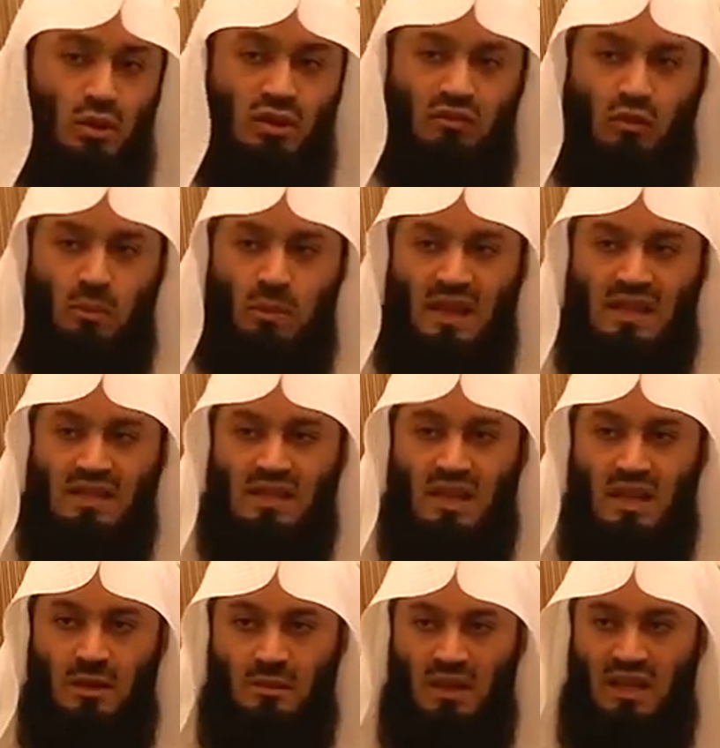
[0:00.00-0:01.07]
beautiful
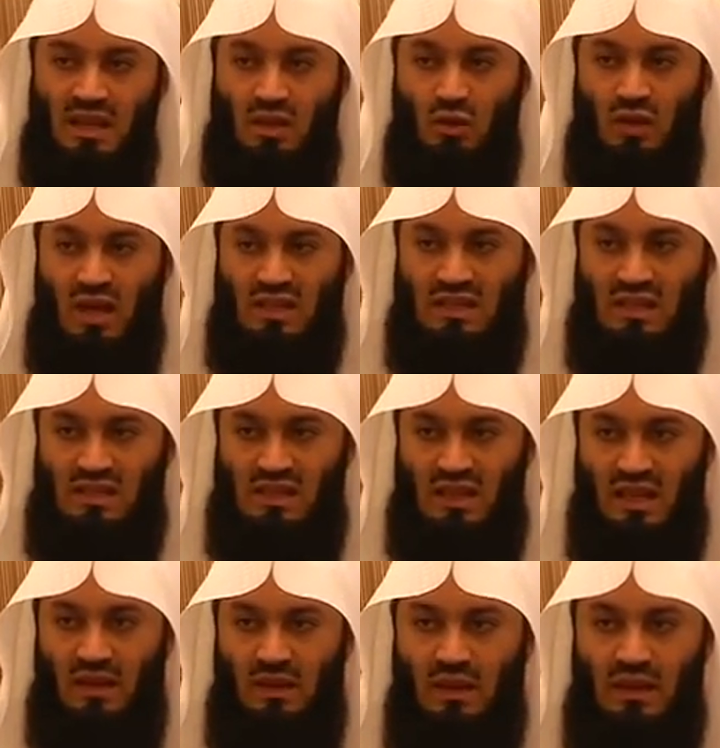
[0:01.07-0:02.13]
place. May He unite us
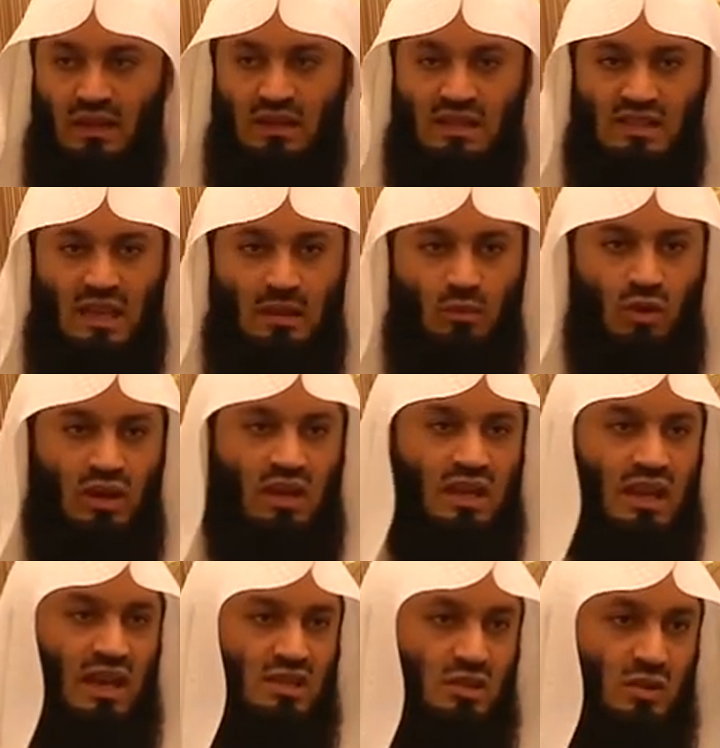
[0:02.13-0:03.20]
there in the same way
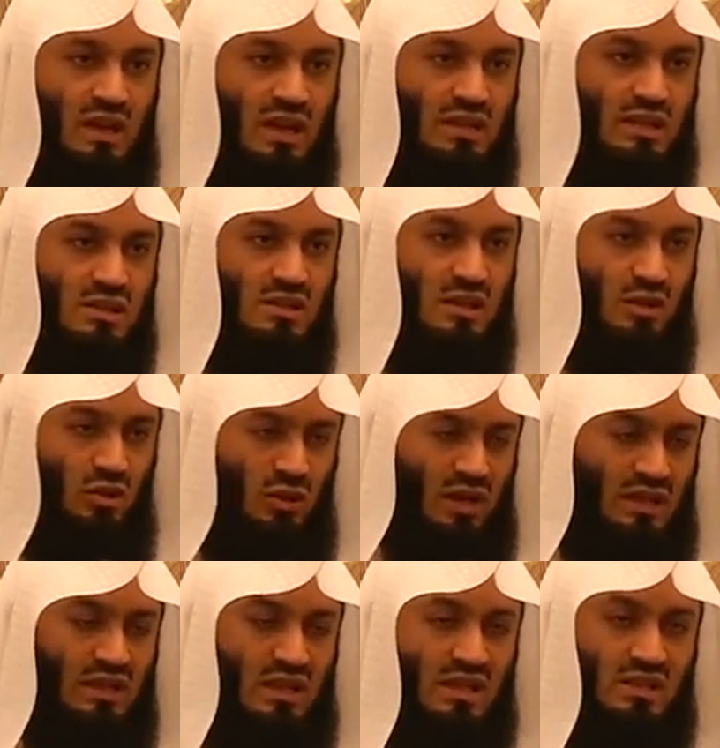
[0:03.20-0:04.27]
He has unite us,
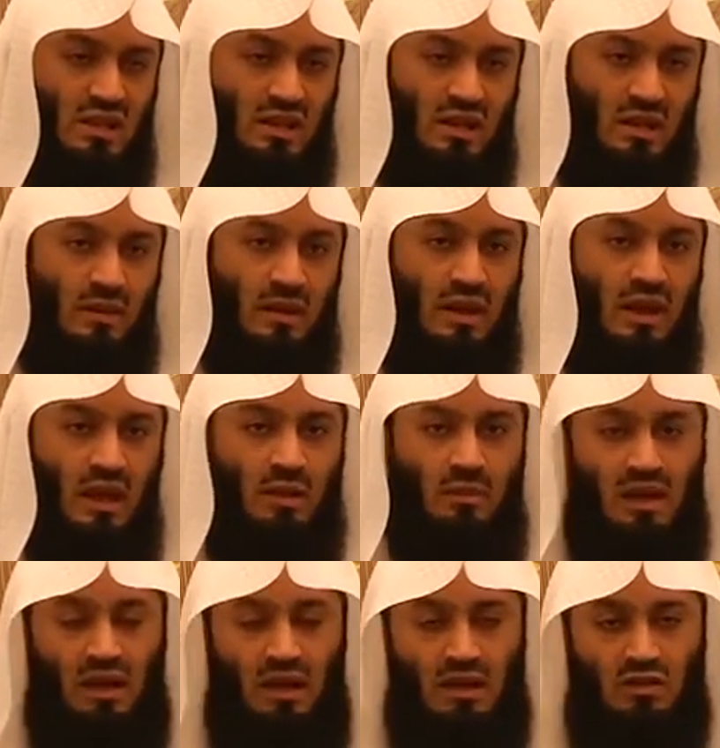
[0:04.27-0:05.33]
united us here.
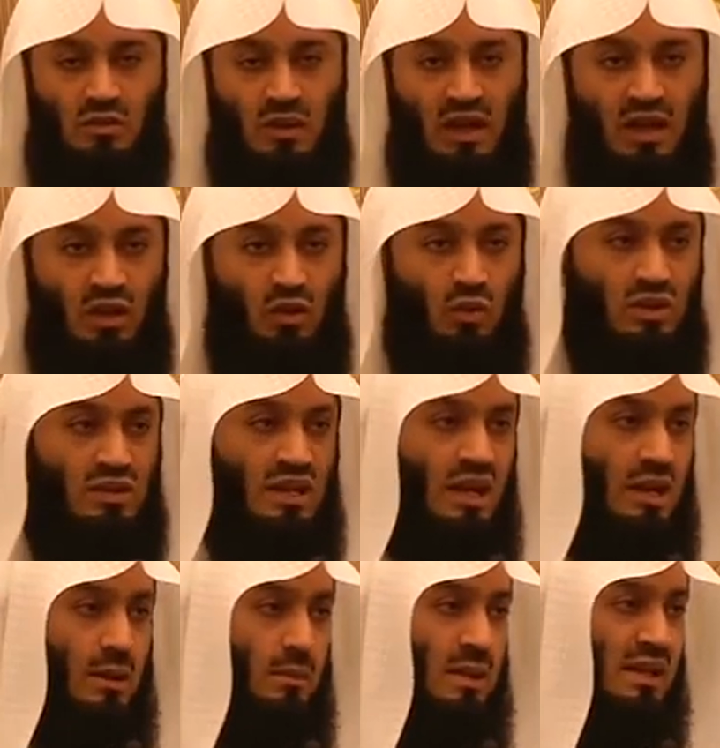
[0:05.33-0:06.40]
And may Allah subhanahu wa ta'ala